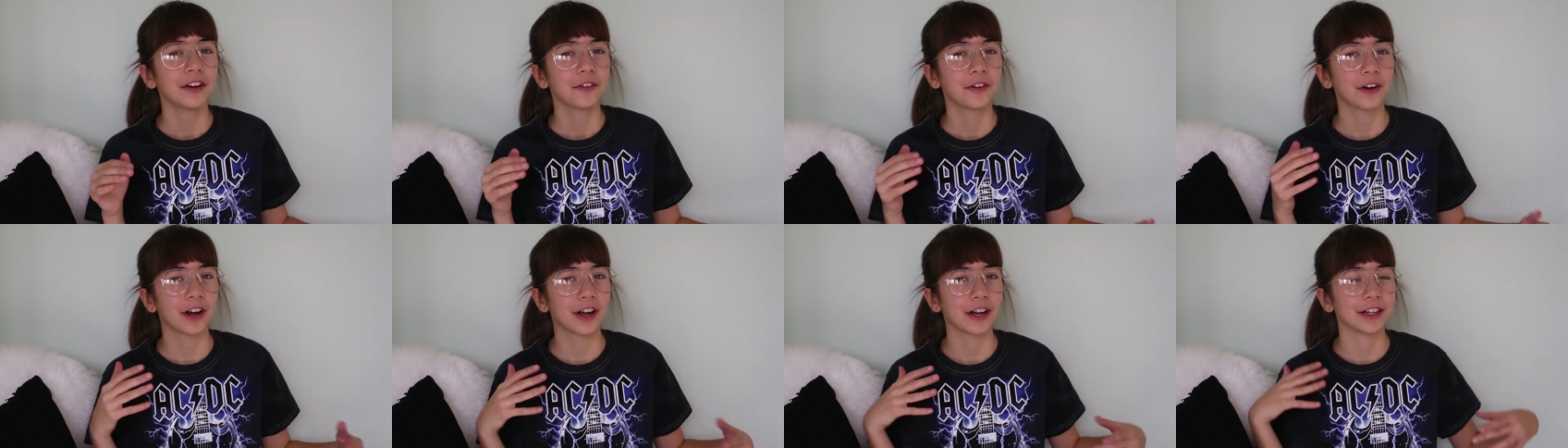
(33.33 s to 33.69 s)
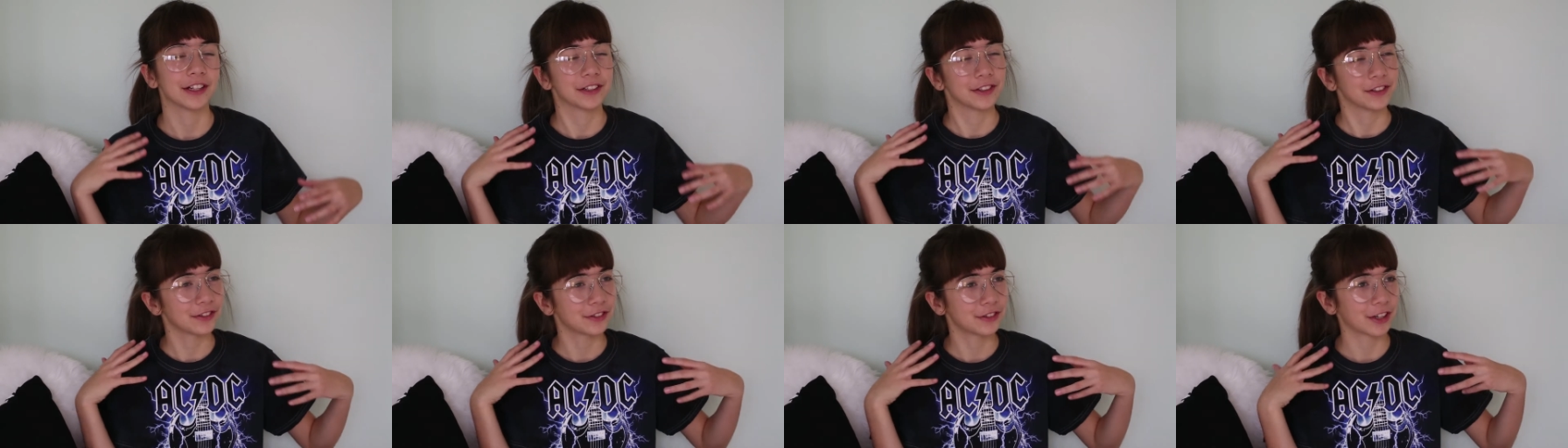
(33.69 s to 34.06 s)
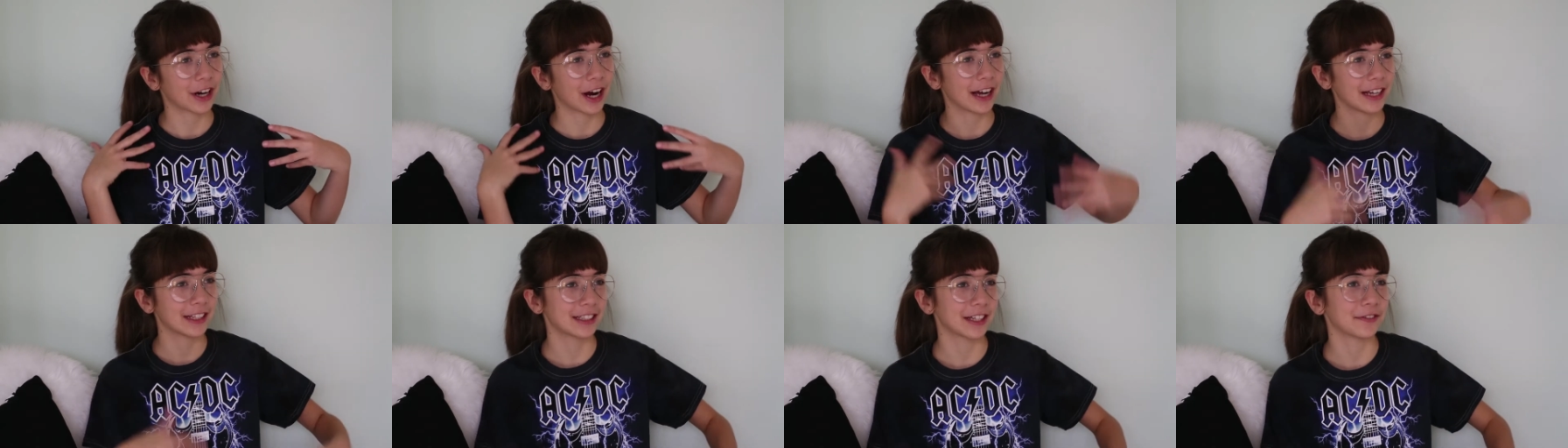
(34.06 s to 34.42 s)
where I
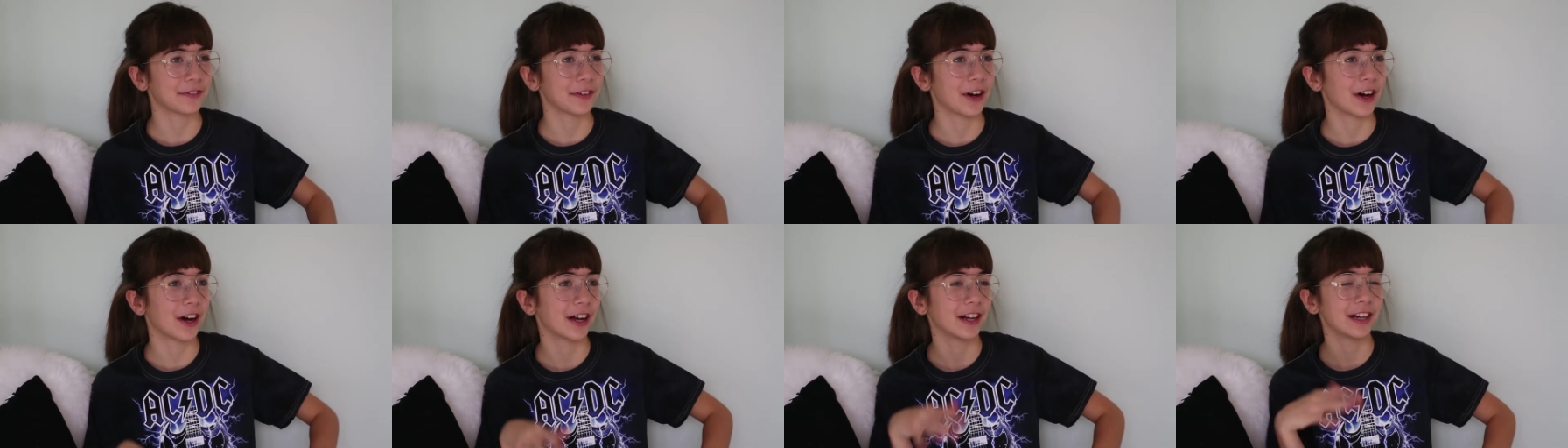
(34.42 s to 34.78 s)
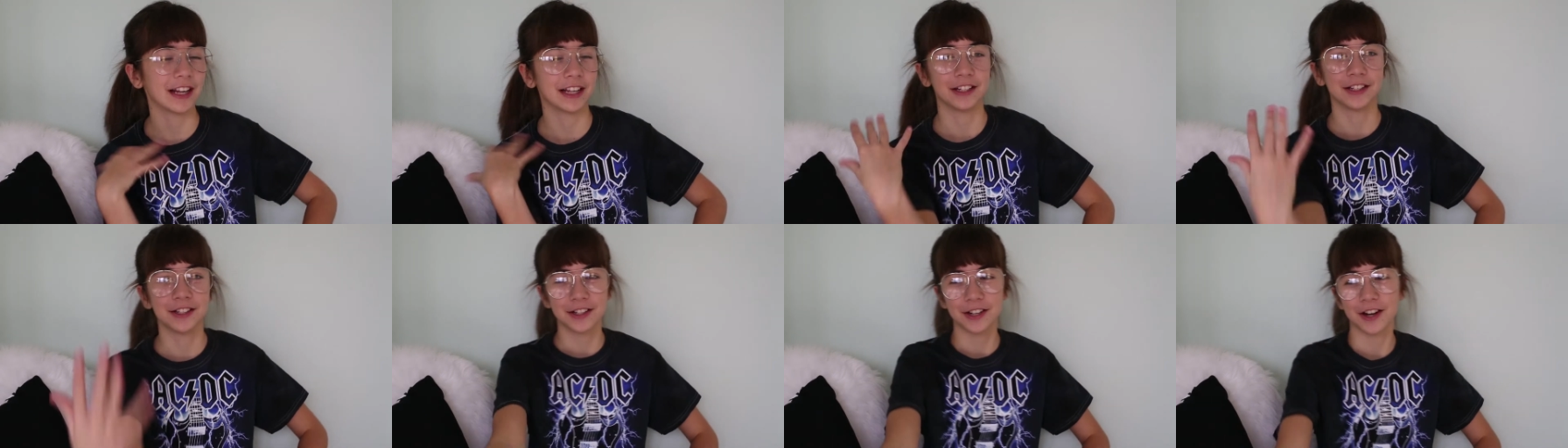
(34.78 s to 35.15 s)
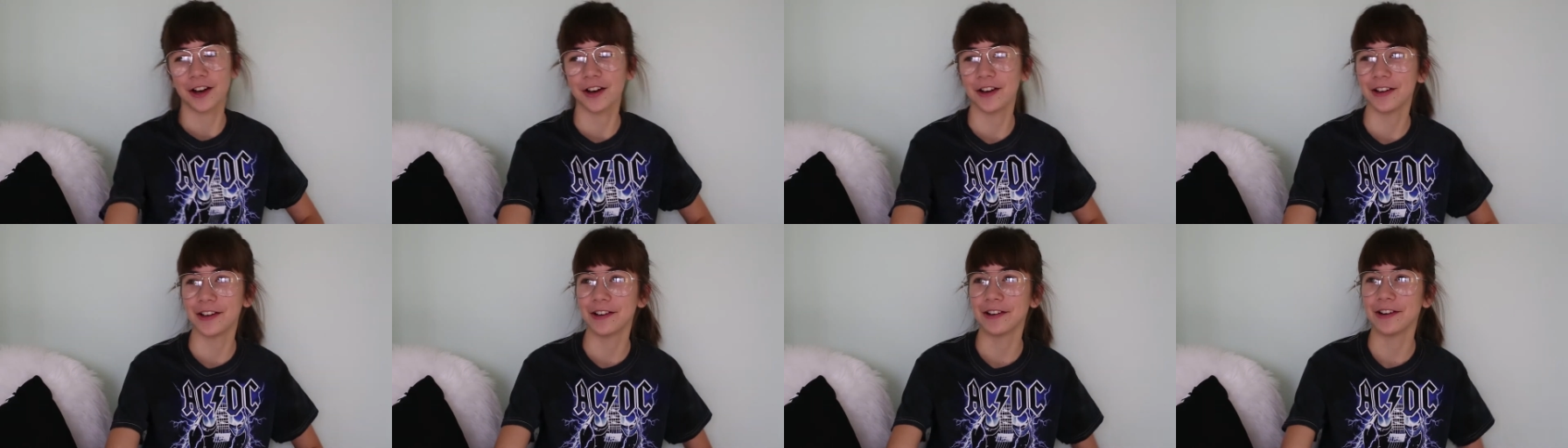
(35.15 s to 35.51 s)
try stuff on and show
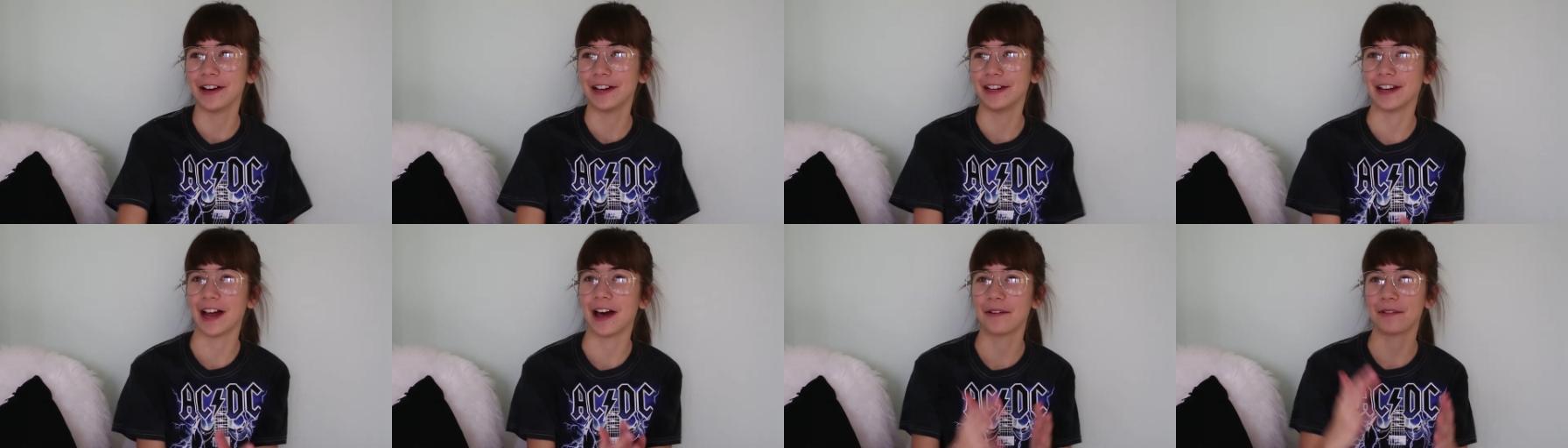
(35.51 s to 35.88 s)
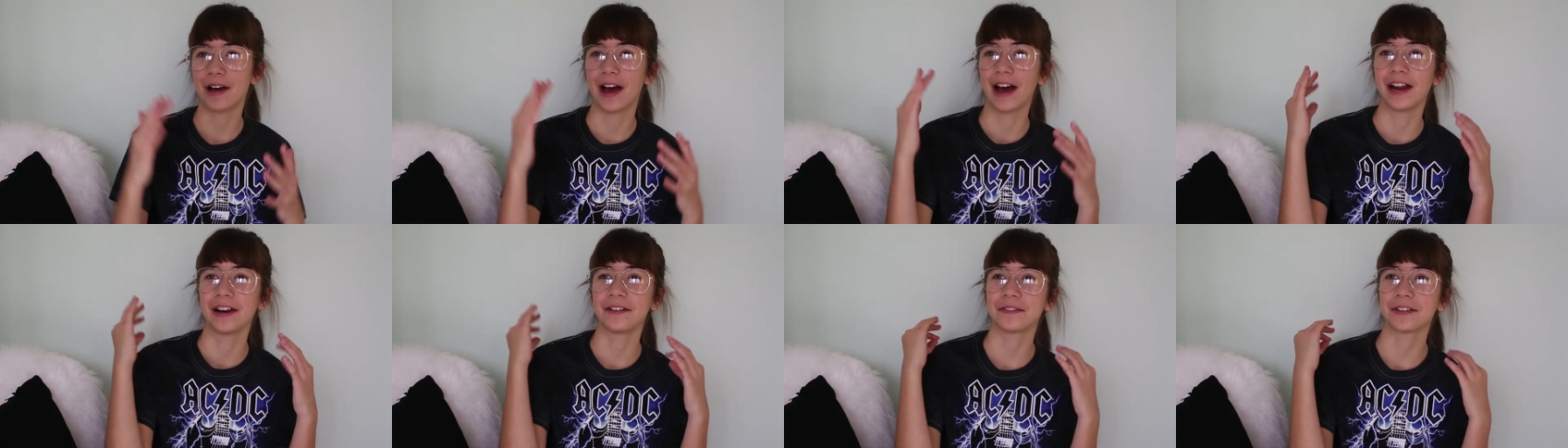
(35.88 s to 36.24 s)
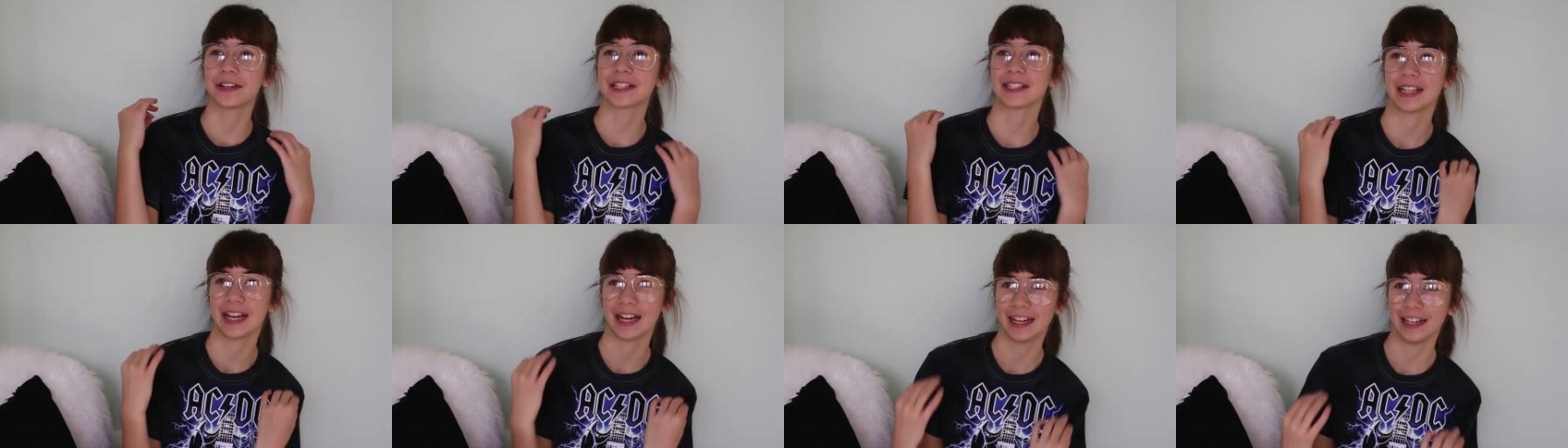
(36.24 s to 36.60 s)
you, and I'm kind of
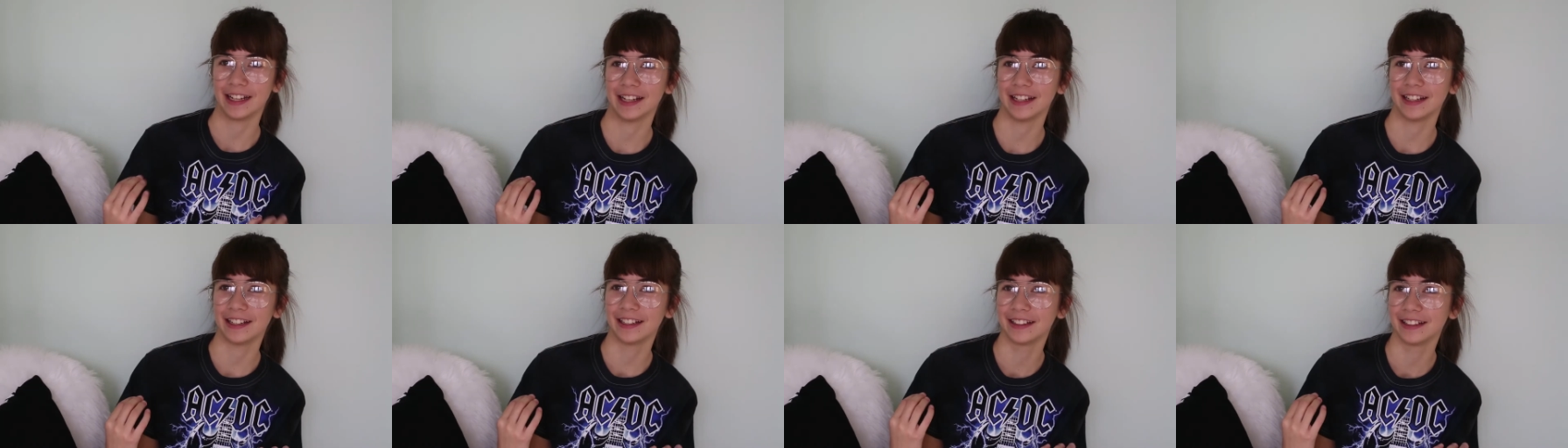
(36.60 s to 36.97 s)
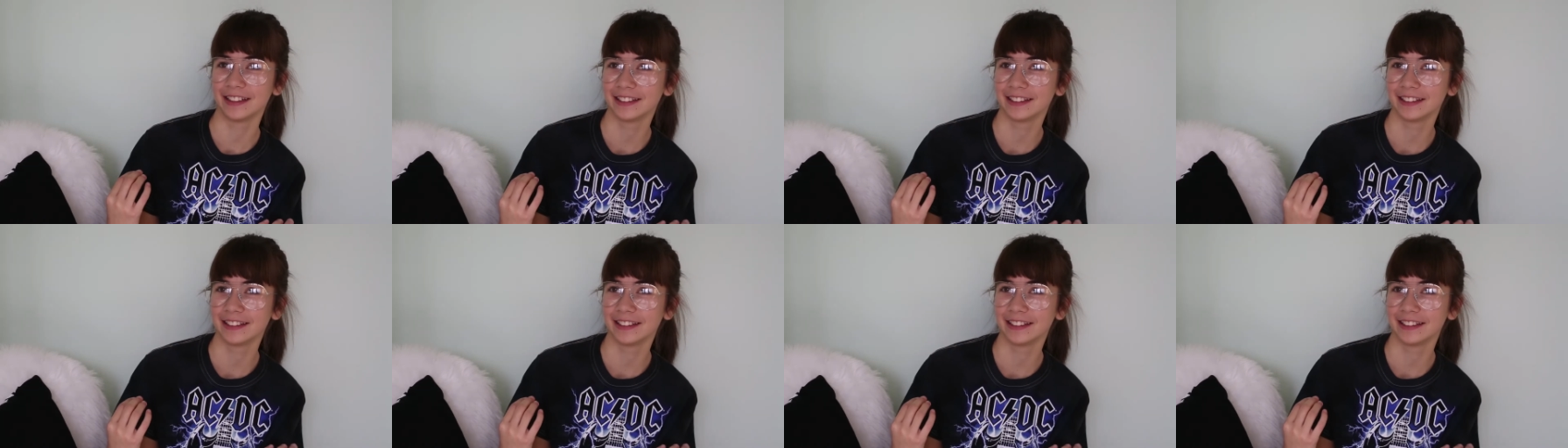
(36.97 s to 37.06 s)
excited.